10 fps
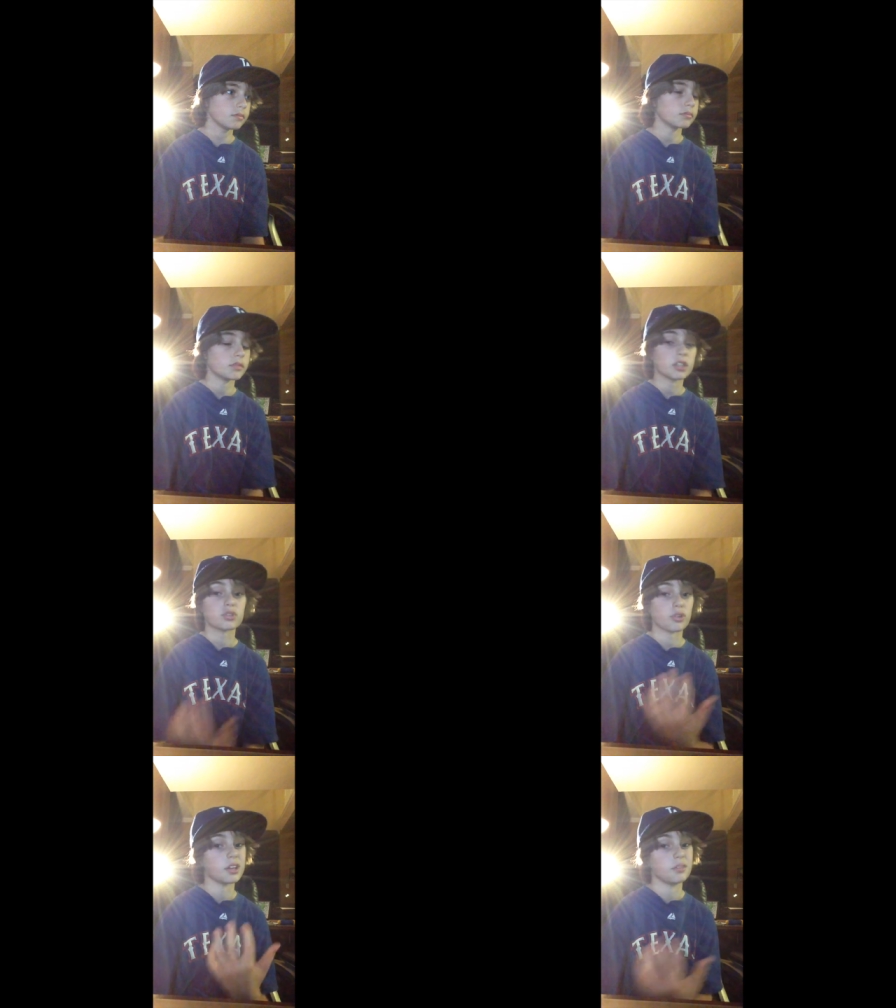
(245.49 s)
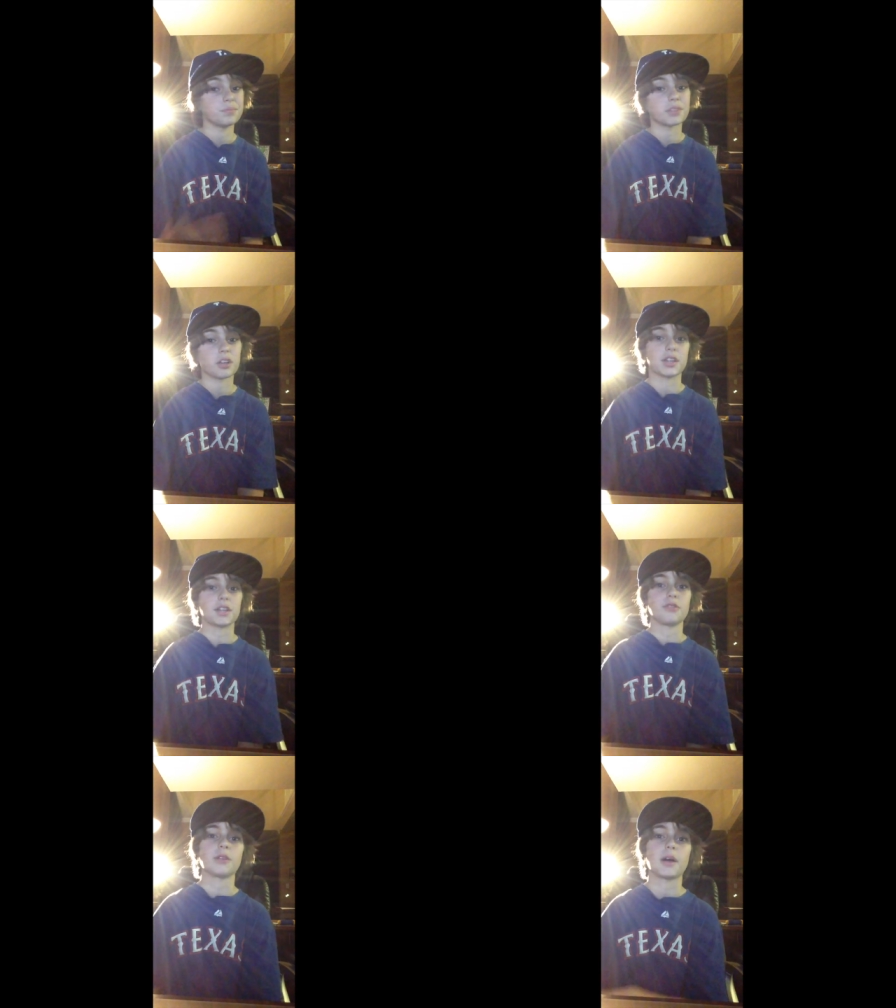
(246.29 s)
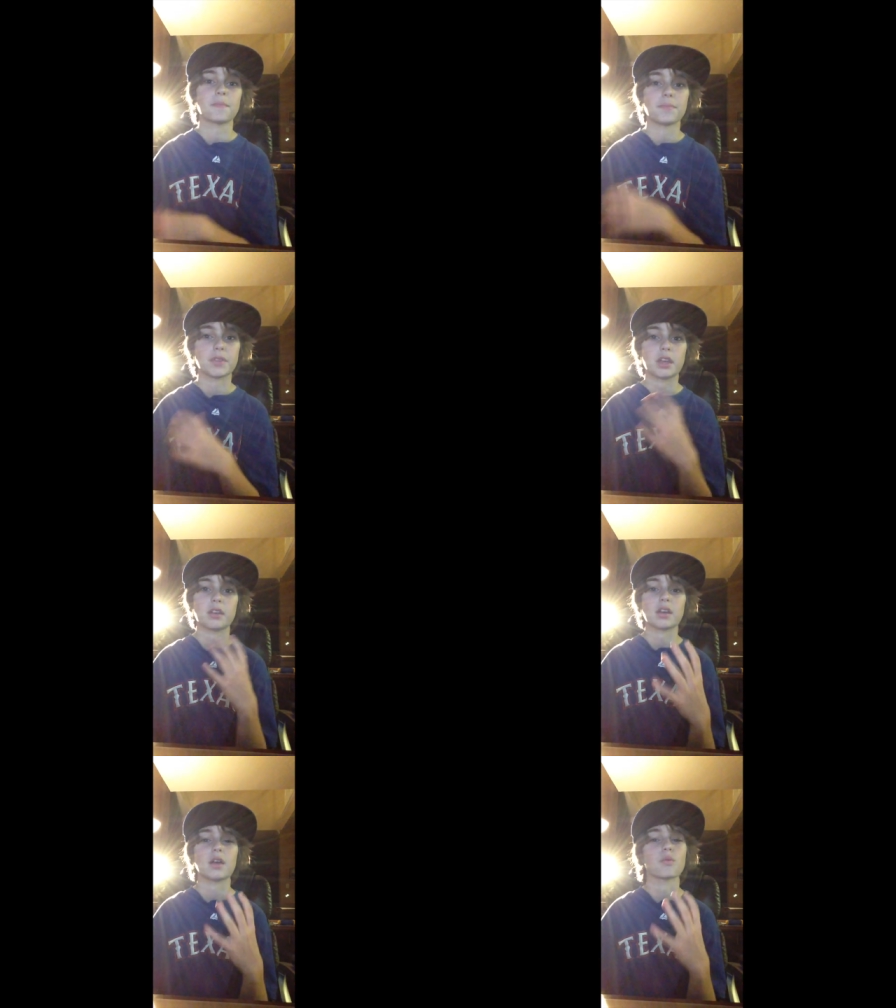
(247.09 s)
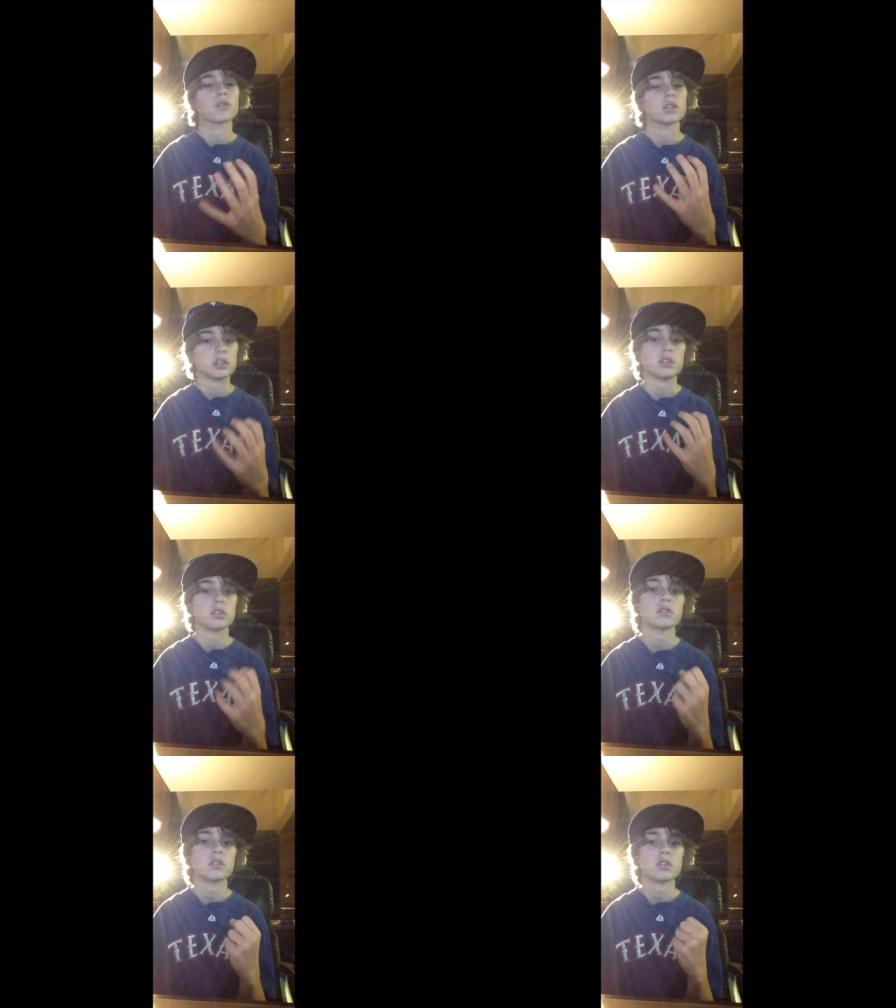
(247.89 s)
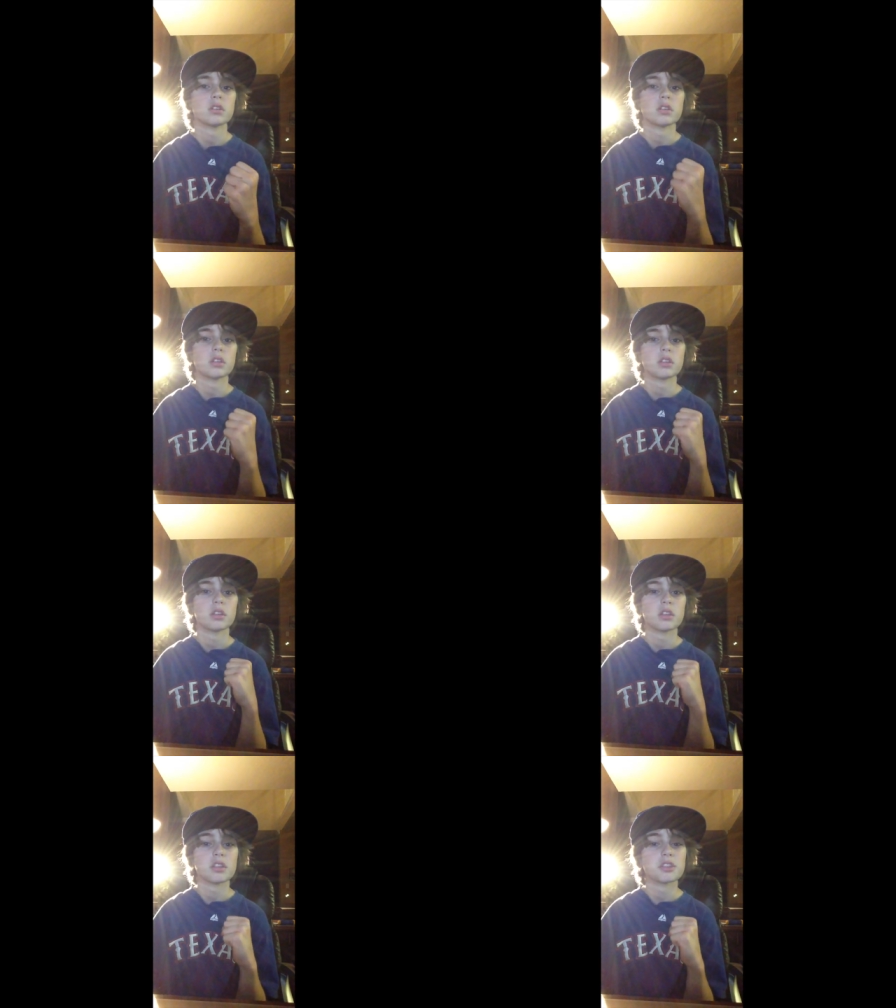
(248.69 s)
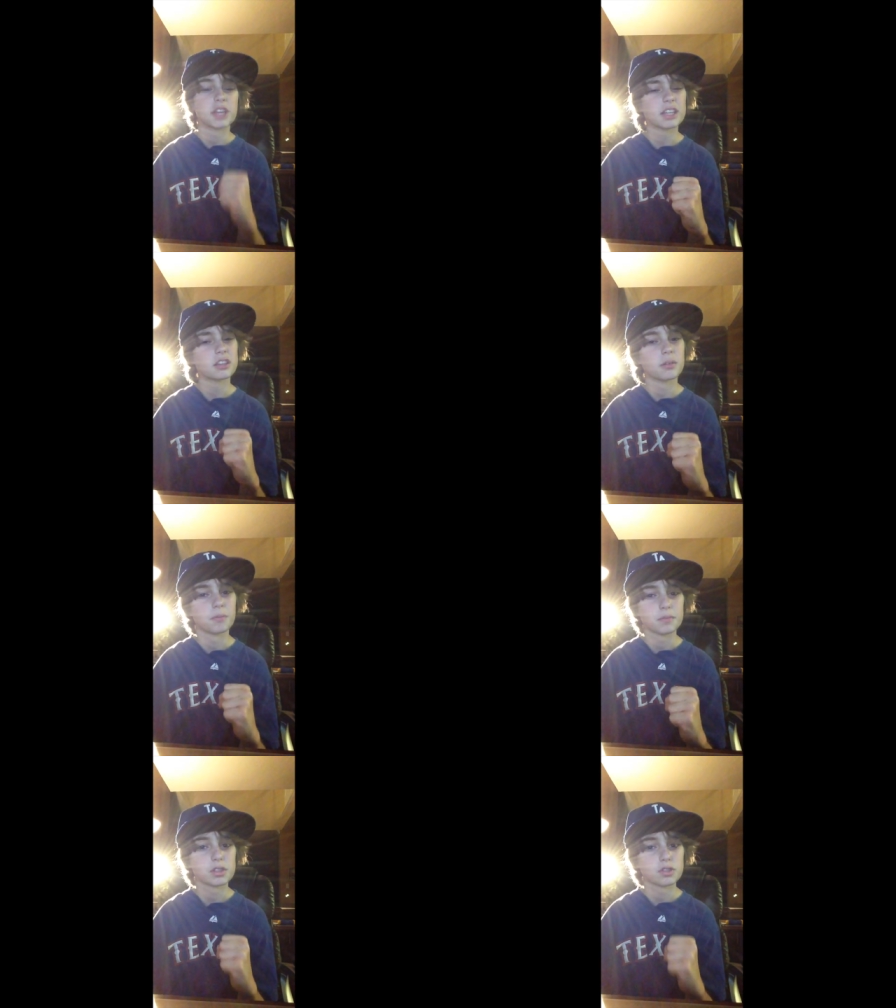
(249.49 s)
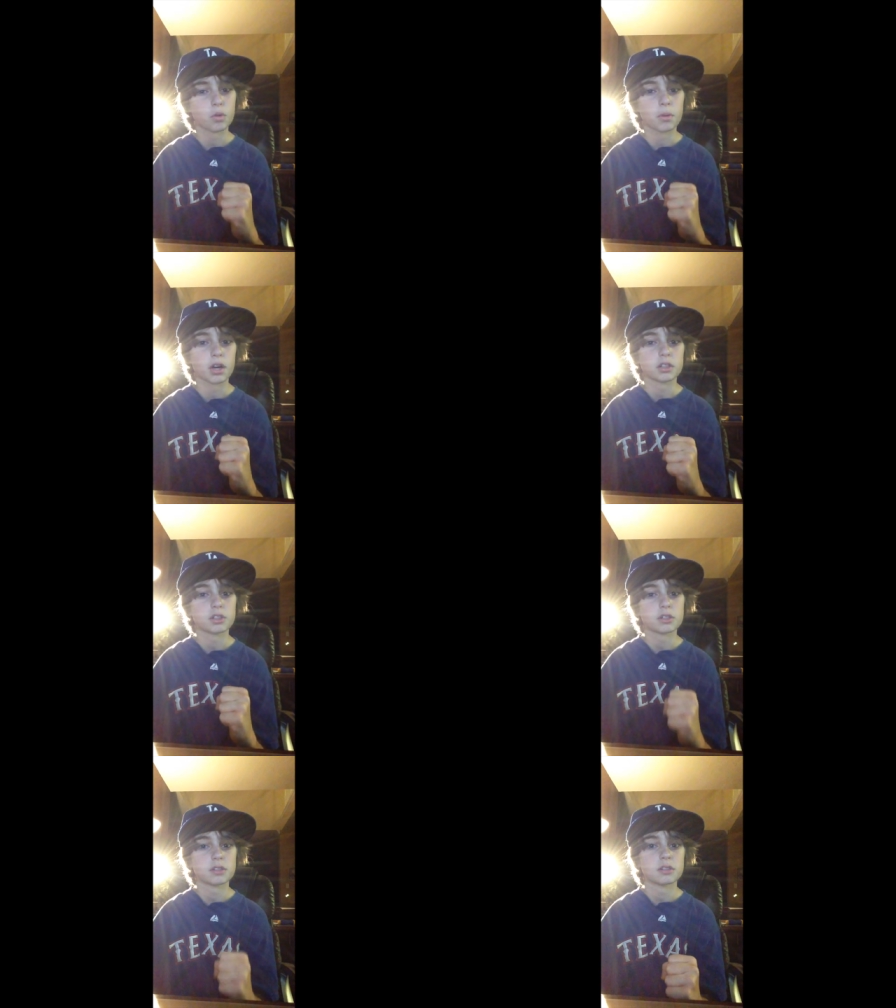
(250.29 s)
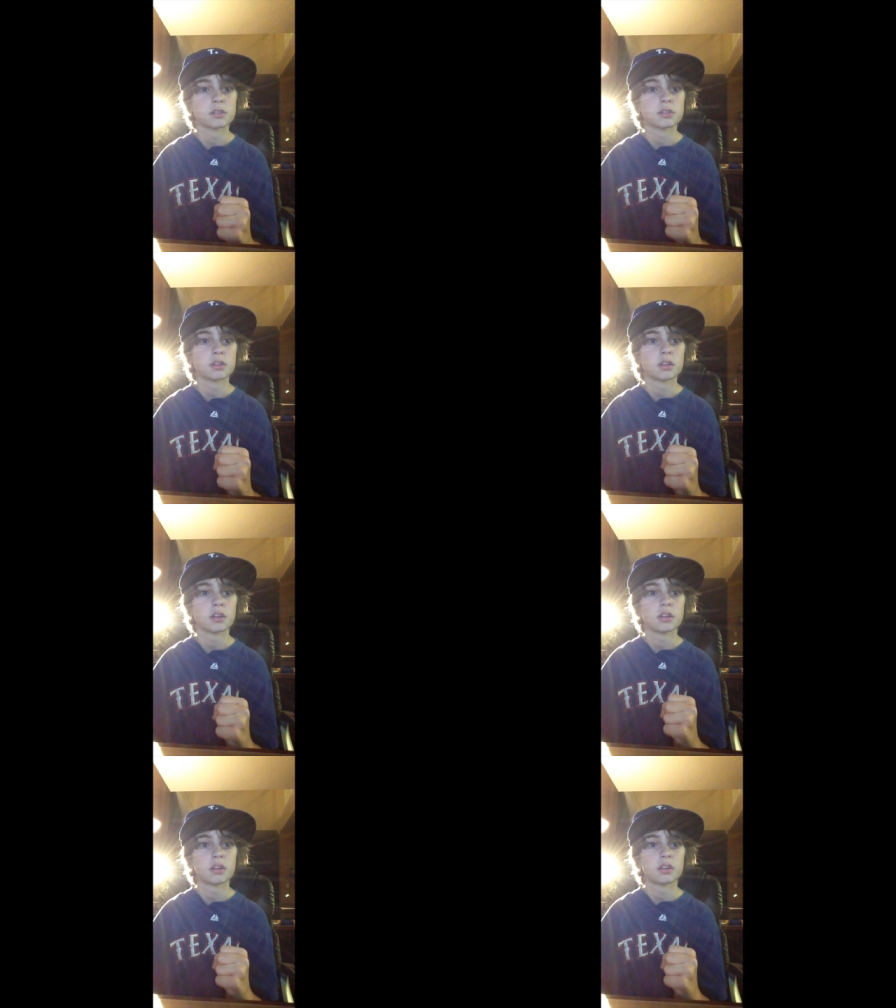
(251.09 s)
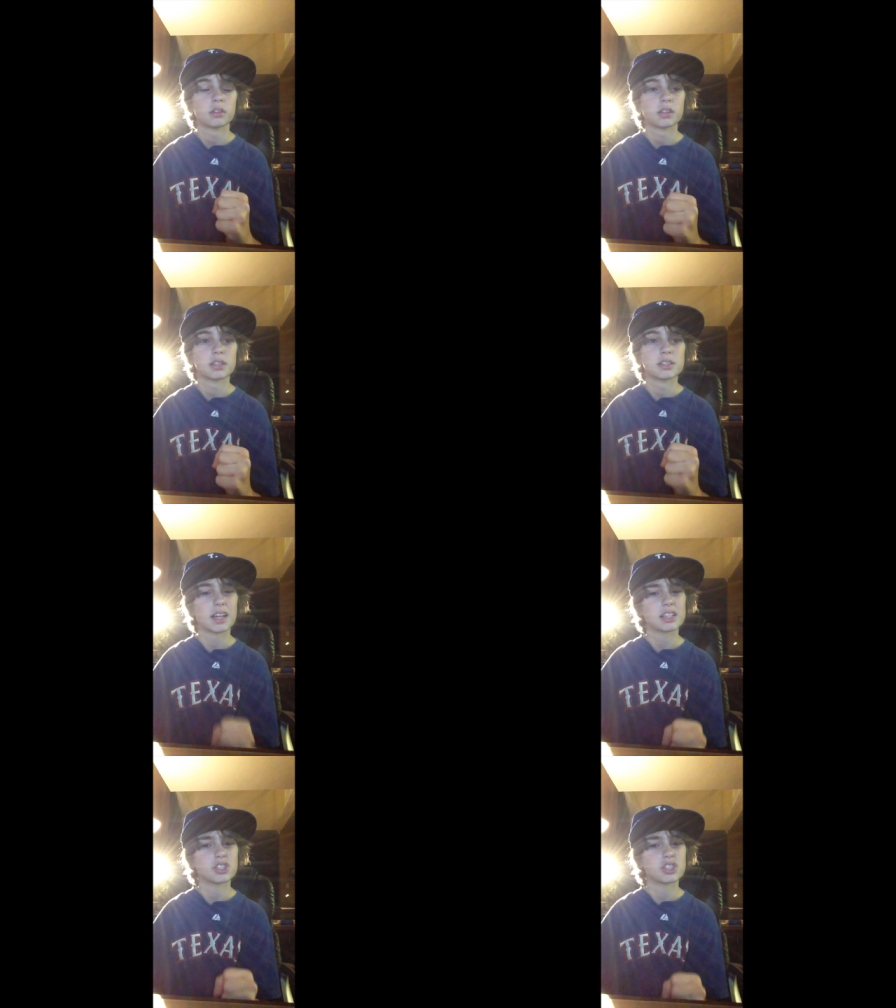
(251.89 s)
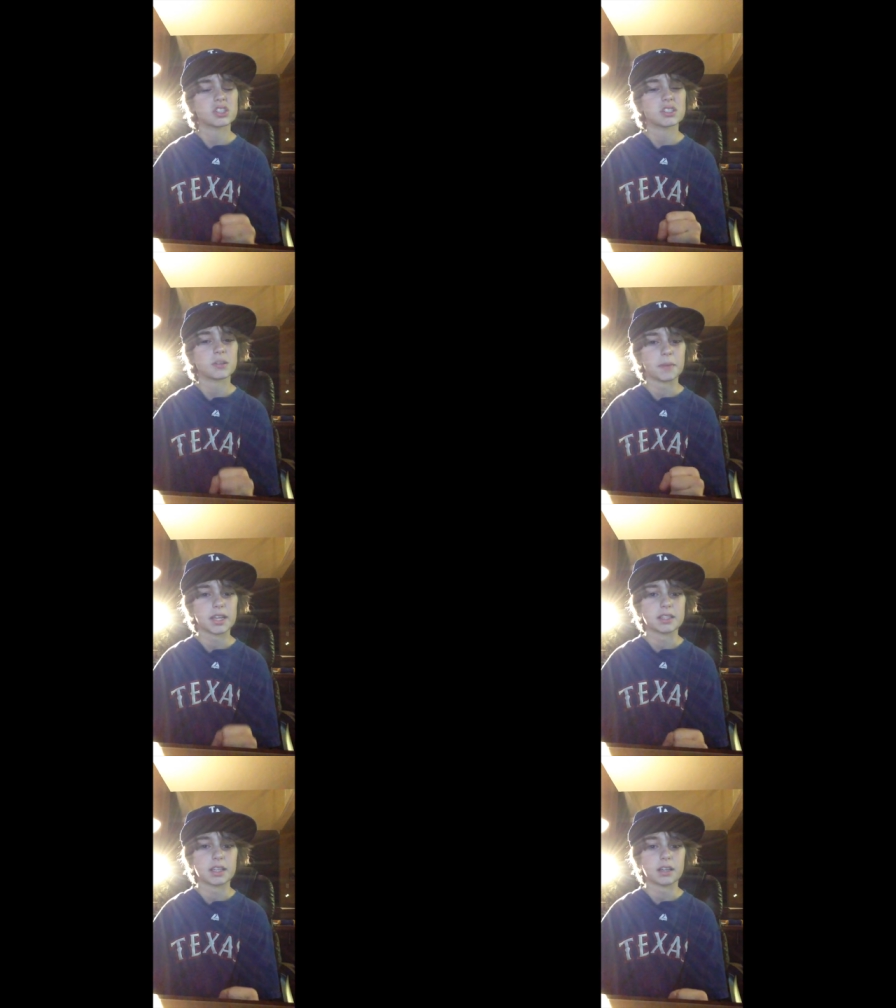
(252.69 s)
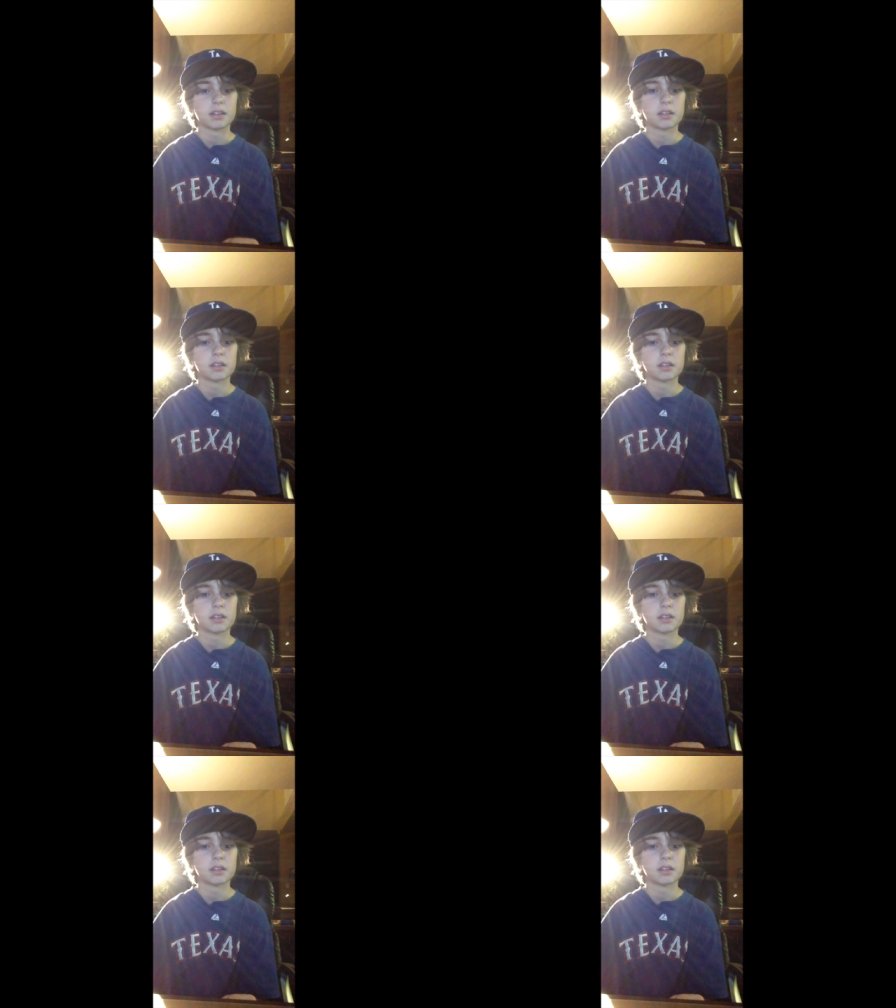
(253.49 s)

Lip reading: it's great how they can do that. And I really thank them so much, because that's just amazing.